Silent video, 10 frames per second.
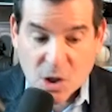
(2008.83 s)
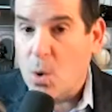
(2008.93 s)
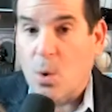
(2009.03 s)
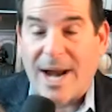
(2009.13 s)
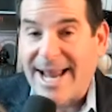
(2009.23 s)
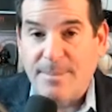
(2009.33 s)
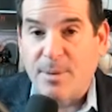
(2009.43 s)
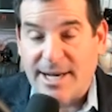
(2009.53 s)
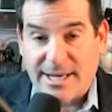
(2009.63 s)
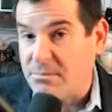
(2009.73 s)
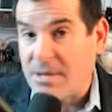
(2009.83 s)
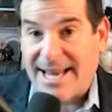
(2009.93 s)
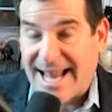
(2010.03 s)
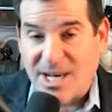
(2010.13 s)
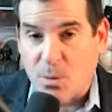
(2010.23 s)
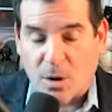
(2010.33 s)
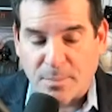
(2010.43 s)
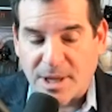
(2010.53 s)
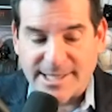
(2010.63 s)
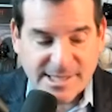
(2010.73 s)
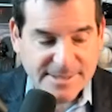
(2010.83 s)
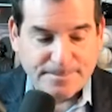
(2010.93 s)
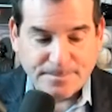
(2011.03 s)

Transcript: or anybody at any workplace,